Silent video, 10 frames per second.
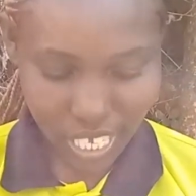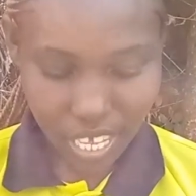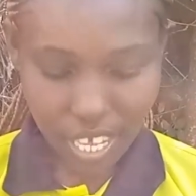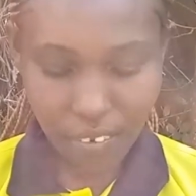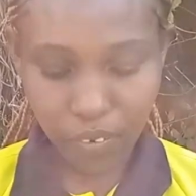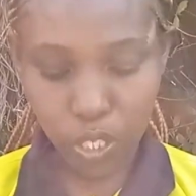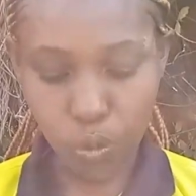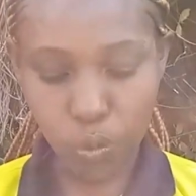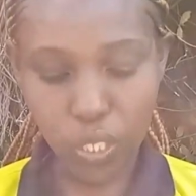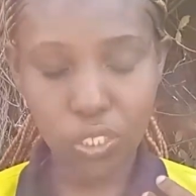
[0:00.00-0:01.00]

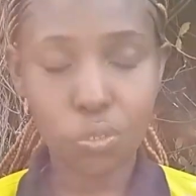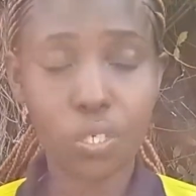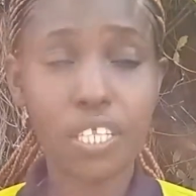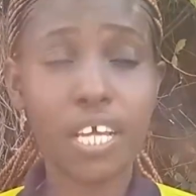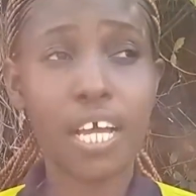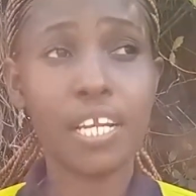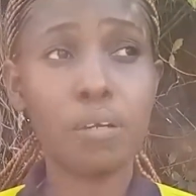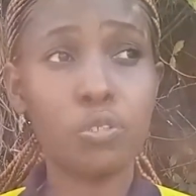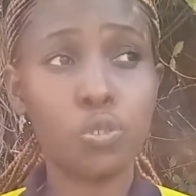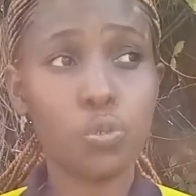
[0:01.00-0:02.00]
evaluate or rather
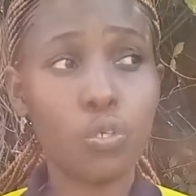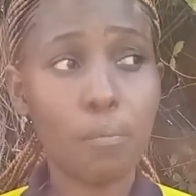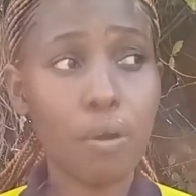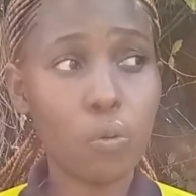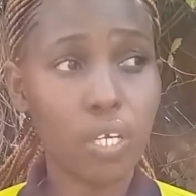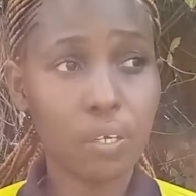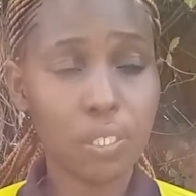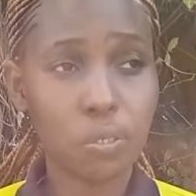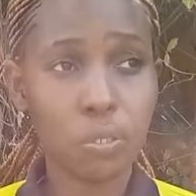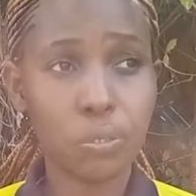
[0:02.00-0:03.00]
adapt to your
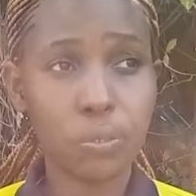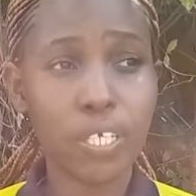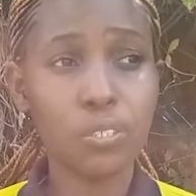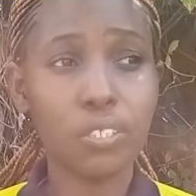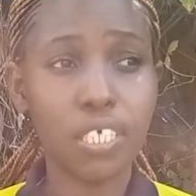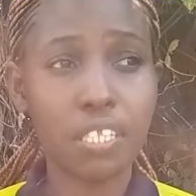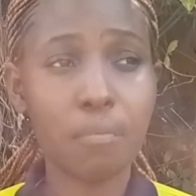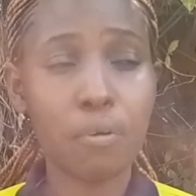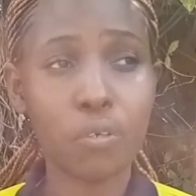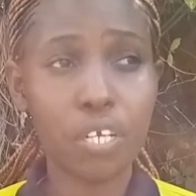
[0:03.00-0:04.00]
boundaries. Also, as you said, the
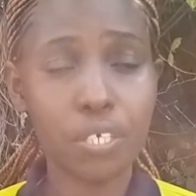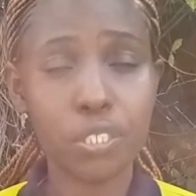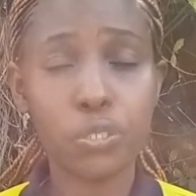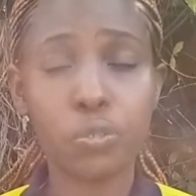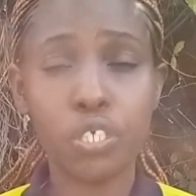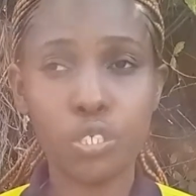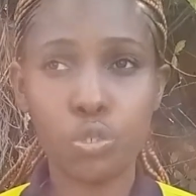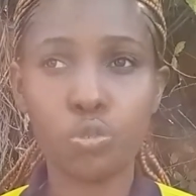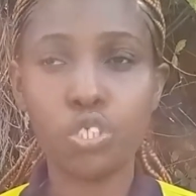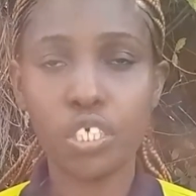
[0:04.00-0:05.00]
boundaries, you need to
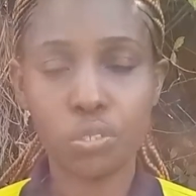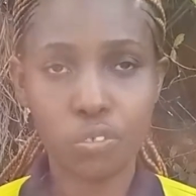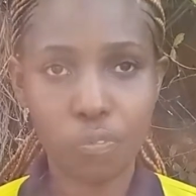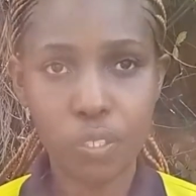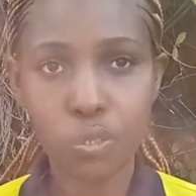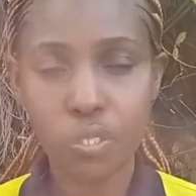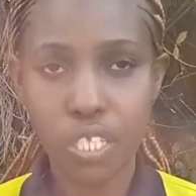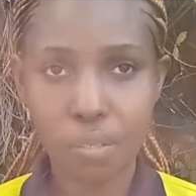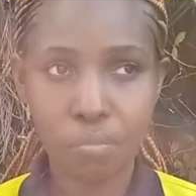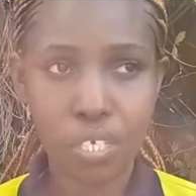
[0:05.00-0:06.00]
change over to
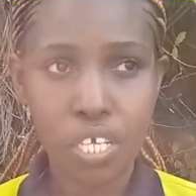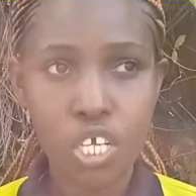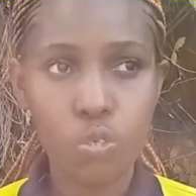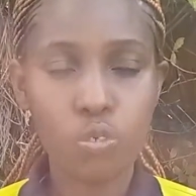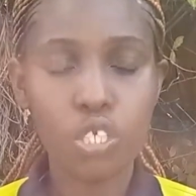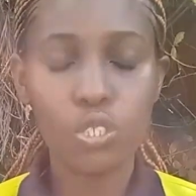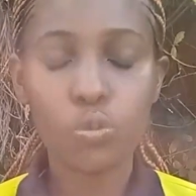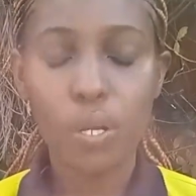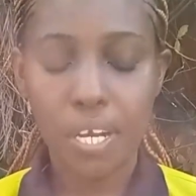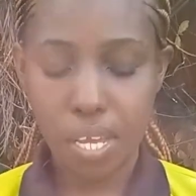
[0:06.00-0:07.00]
them, you need to
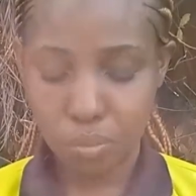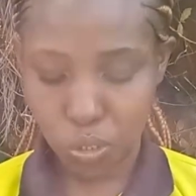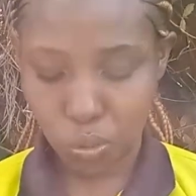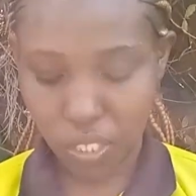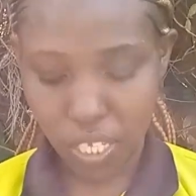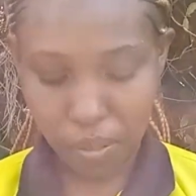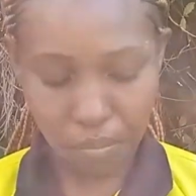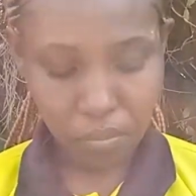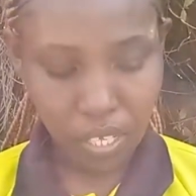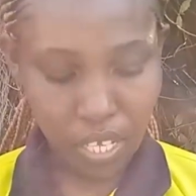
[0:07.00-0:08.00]
adapt to them
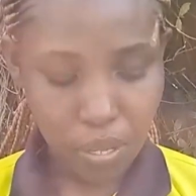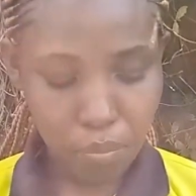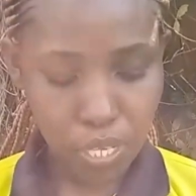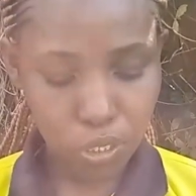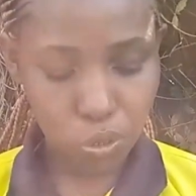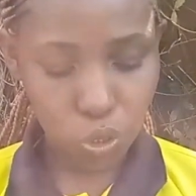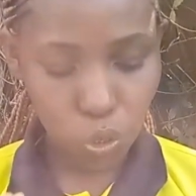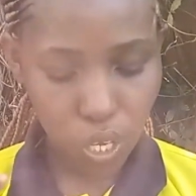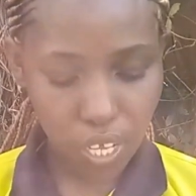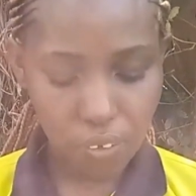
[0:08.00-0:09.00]
based on
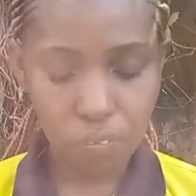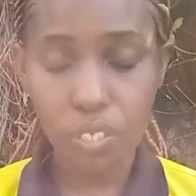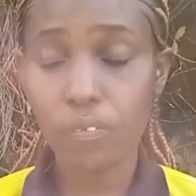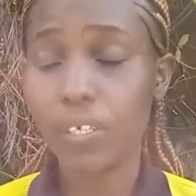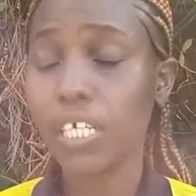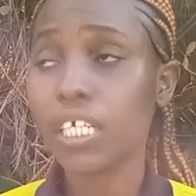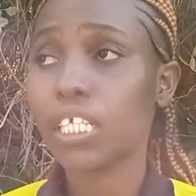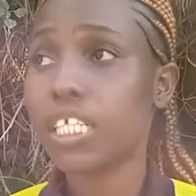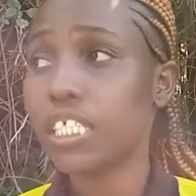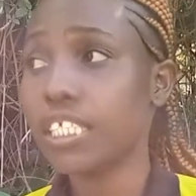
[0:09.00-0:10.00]
your evolving
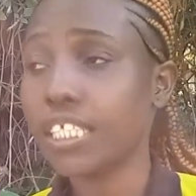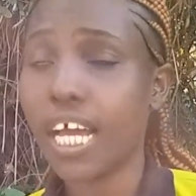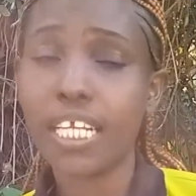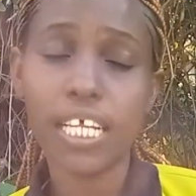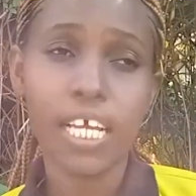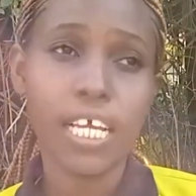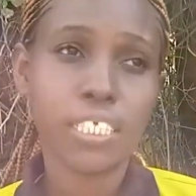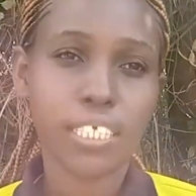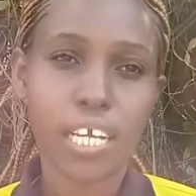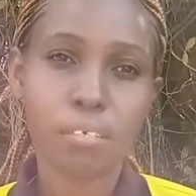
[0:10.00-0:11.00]
needs and
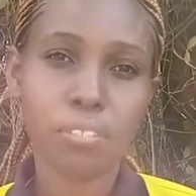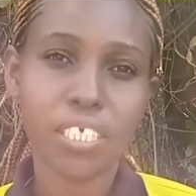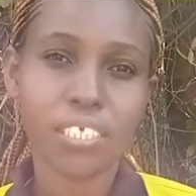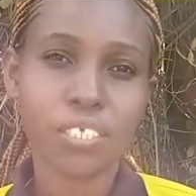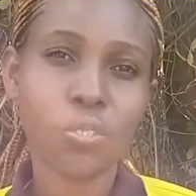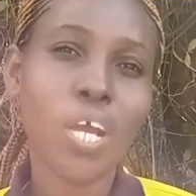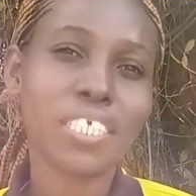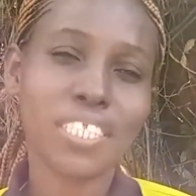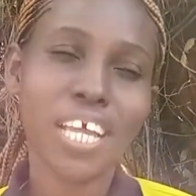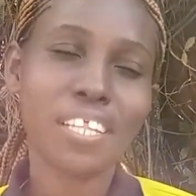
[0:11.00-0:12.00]
circumstances. So as
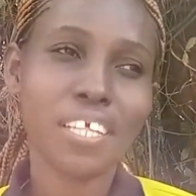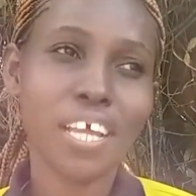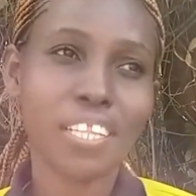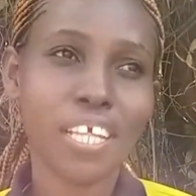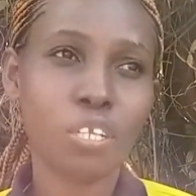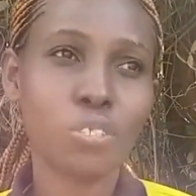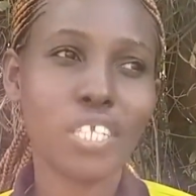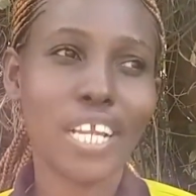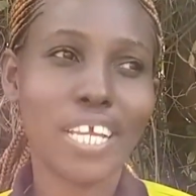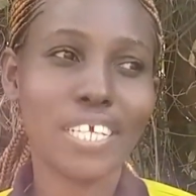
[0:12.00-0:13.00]
they are there, they're not
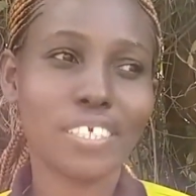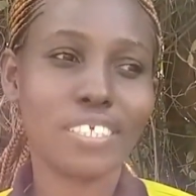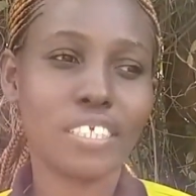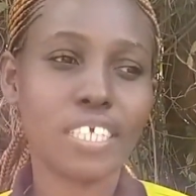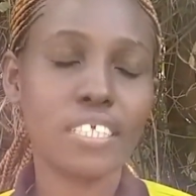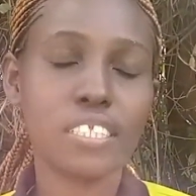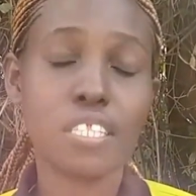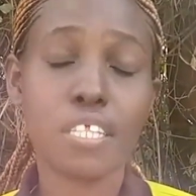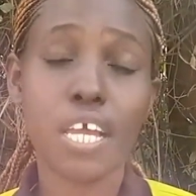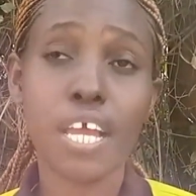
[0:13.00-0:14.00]
like just
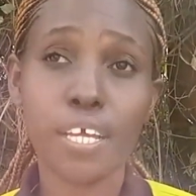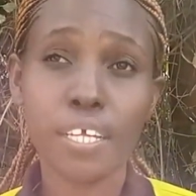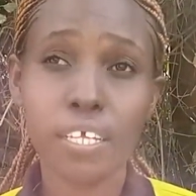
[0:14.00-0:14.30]
there